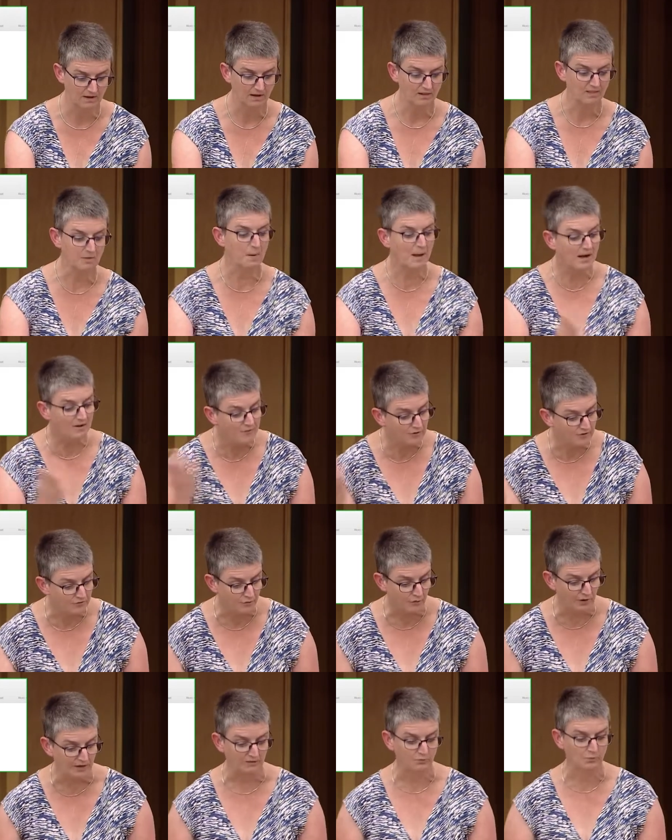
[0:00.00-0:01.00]
The benefit
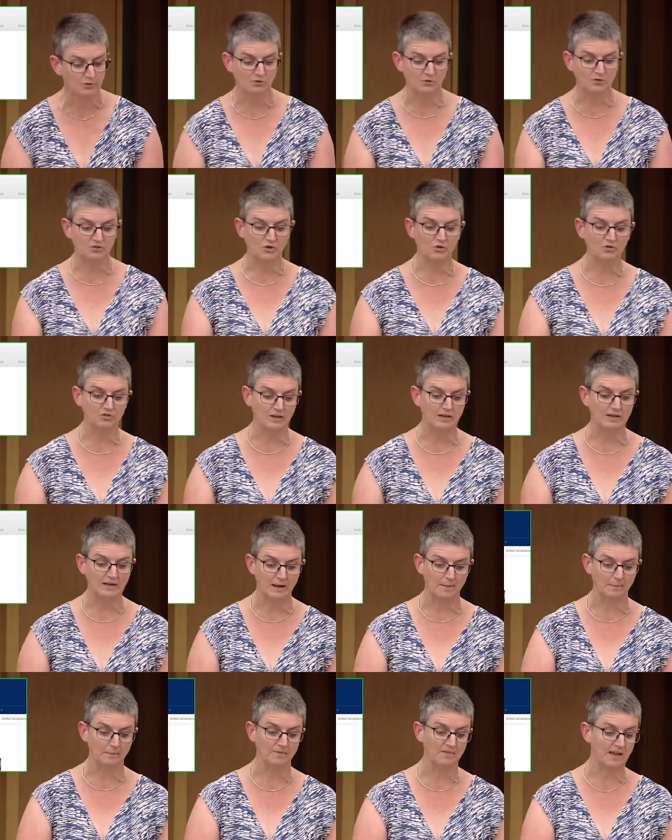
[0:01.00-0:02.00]
freeze, which reduced
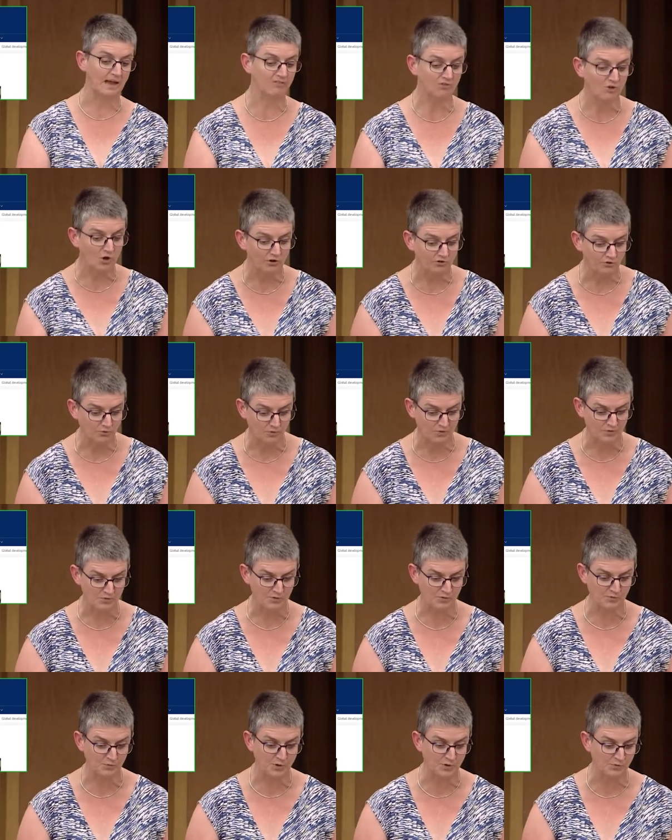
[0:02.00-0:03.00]
incomes as costs
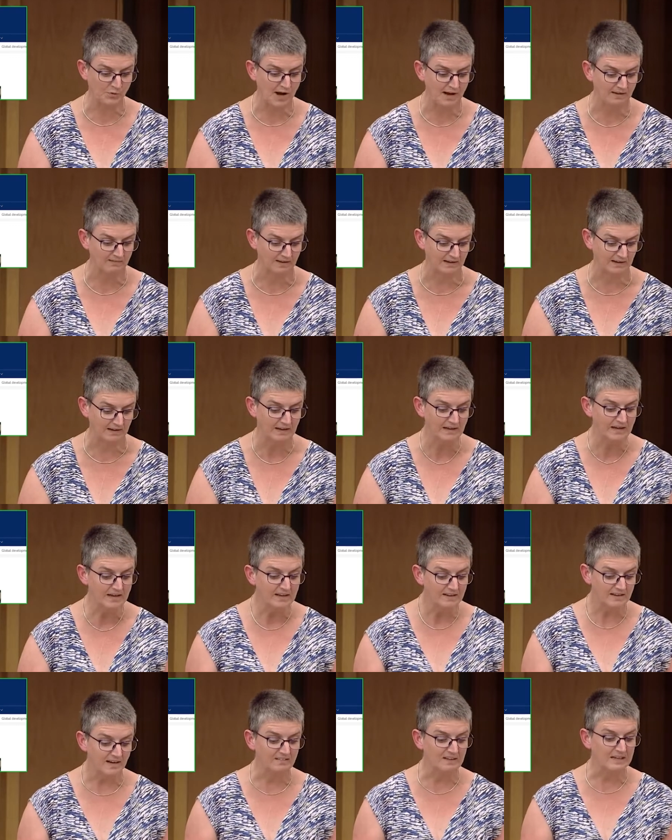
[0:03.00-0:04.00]
were rising,
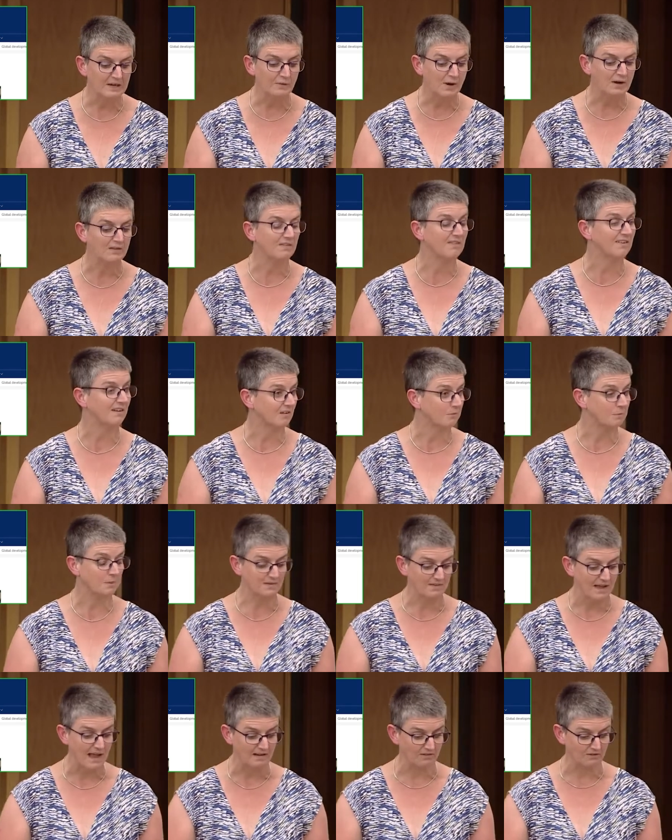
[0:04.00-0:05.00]
cutting around
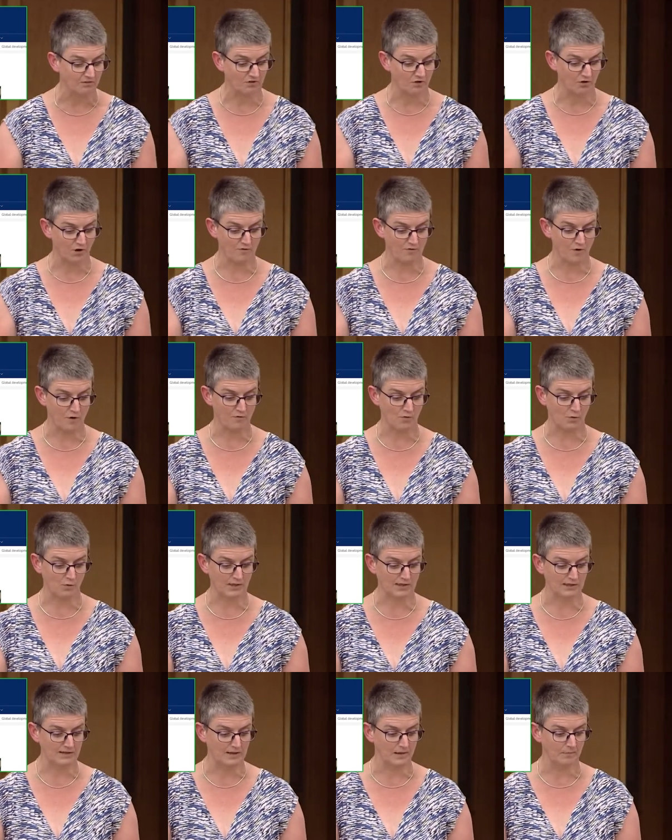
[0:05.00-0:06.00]
6% of overall
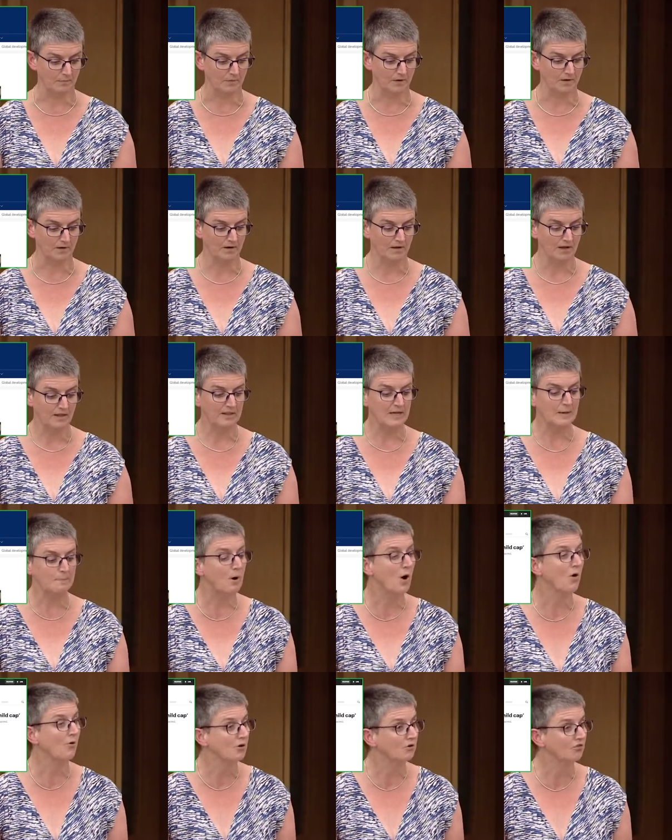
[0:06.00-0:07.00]
income. The
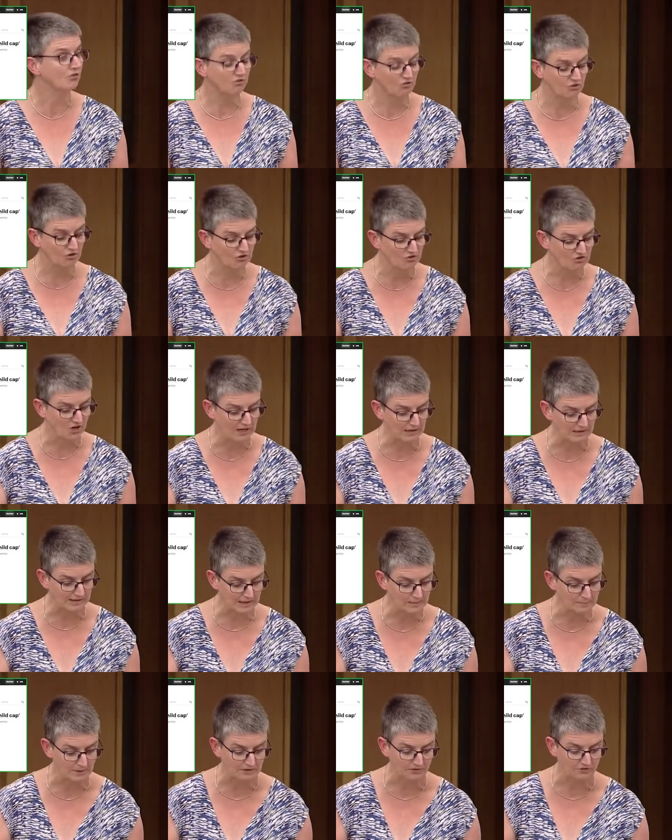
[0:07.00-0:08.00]
abhorrent two-child
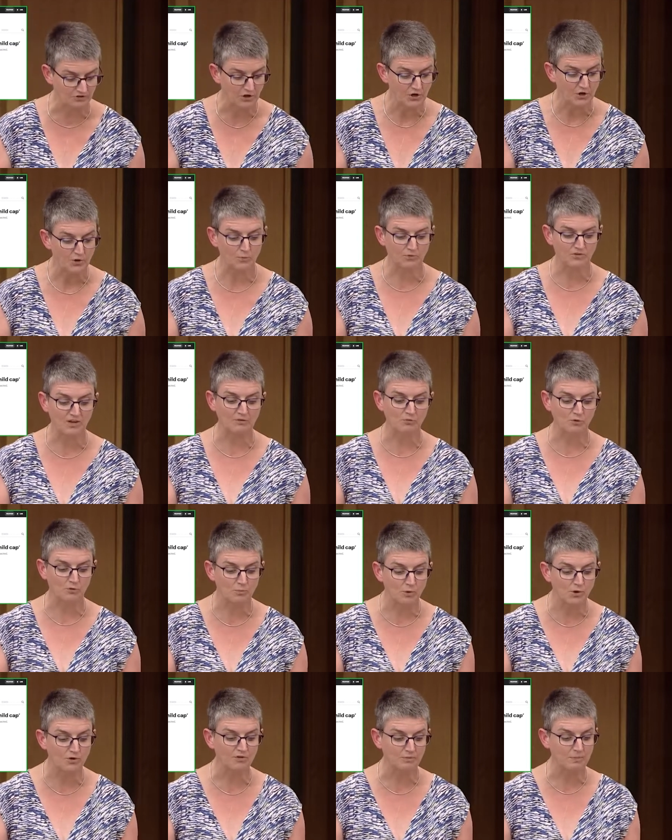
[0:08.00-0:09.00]
limit, which has
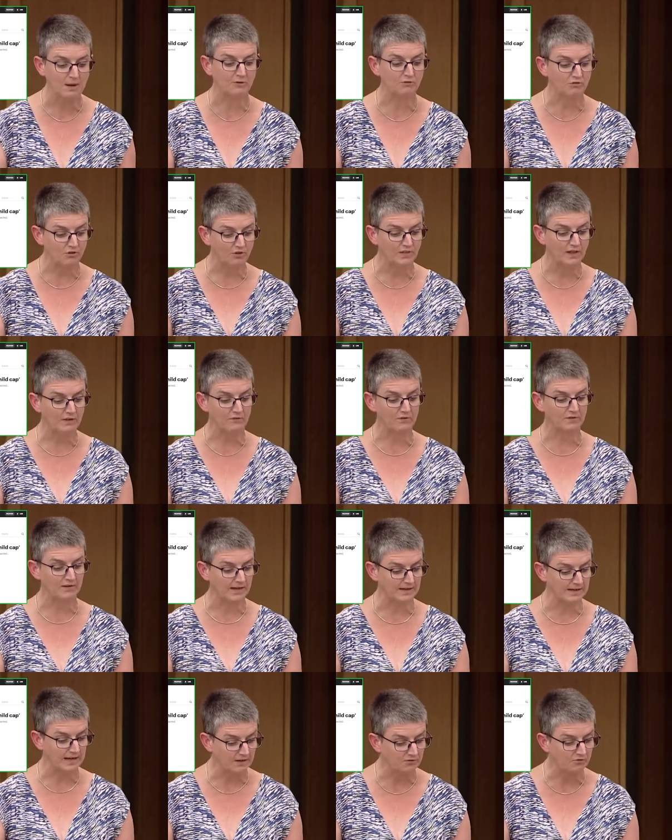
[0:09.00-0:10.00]
removed about
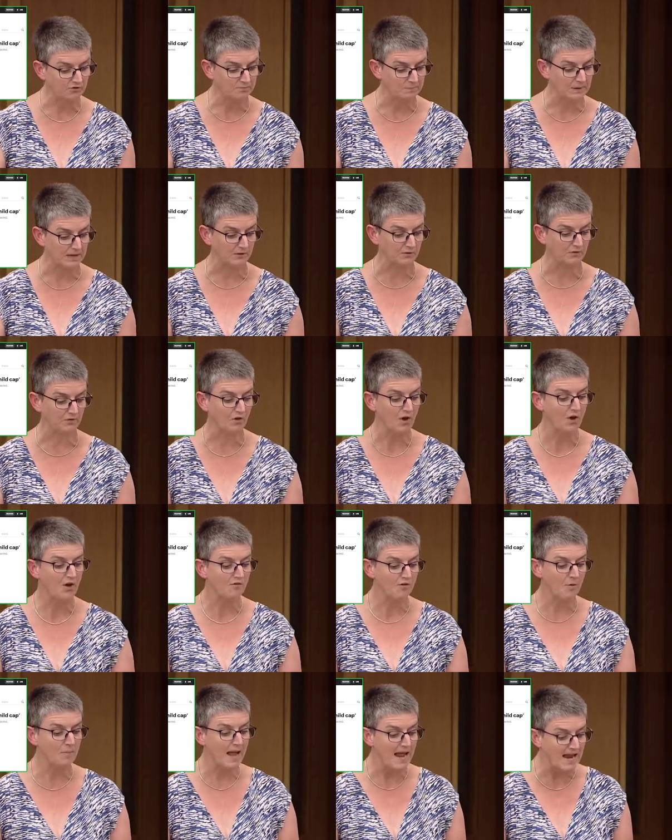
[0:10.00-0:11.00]
£2,900
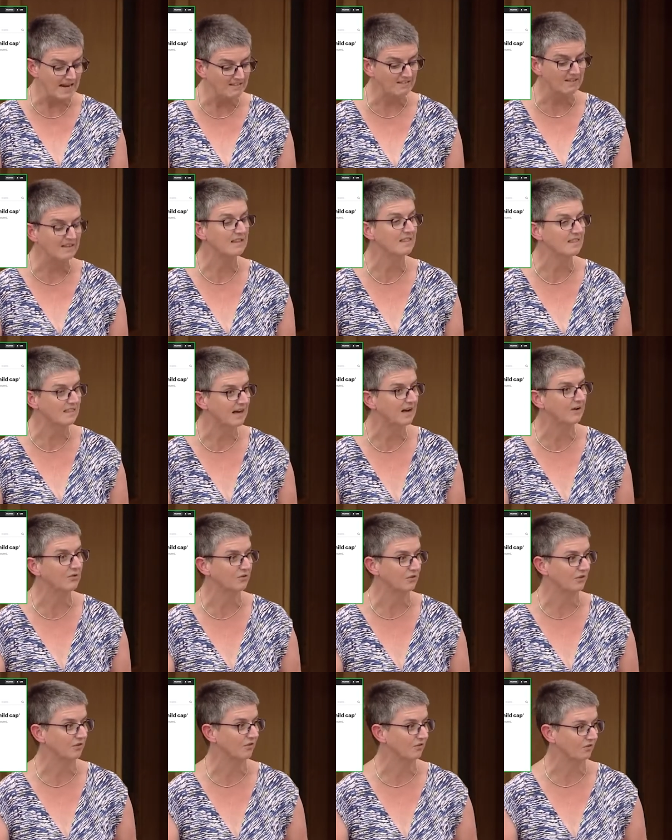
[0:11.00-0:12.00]
from
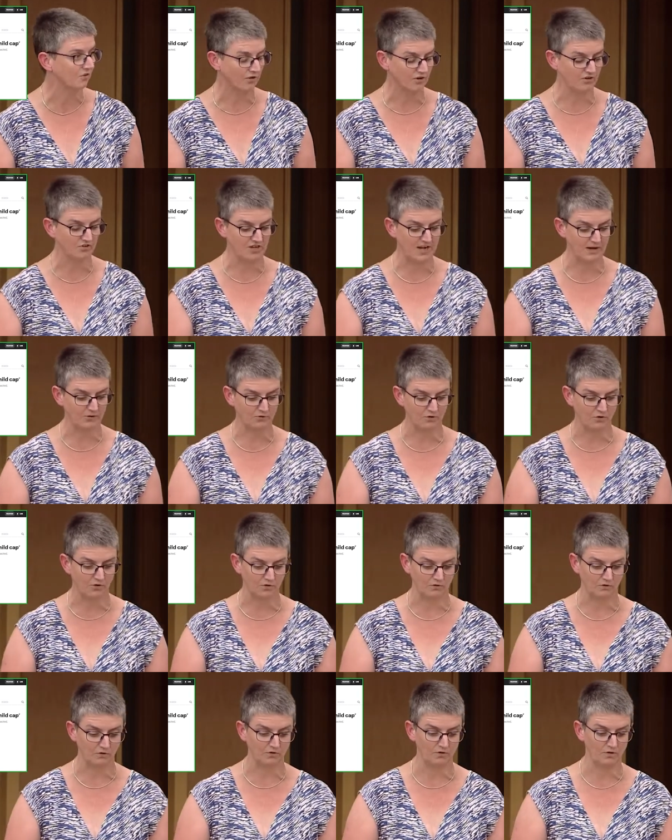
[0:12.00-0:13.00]
18,000 Scottish
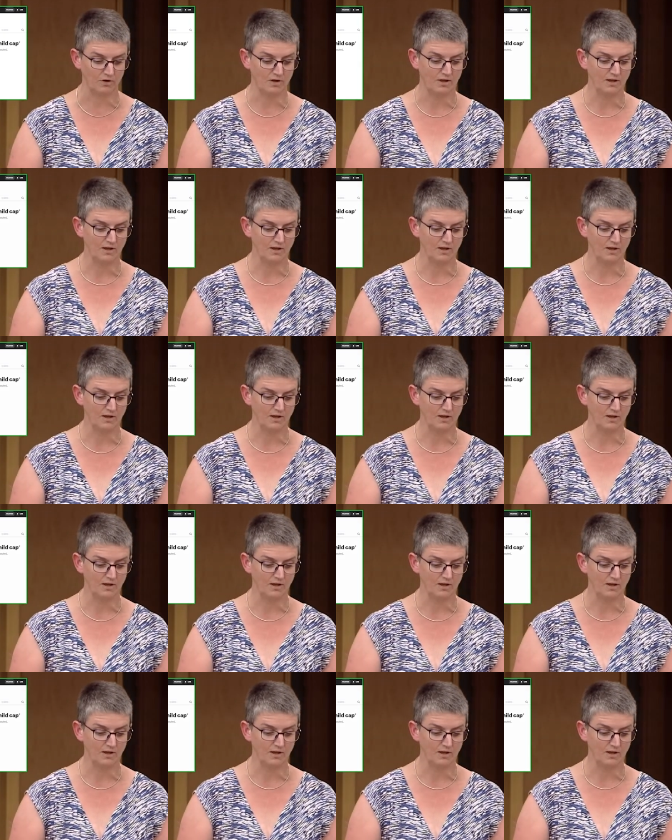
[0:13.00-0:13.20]
households.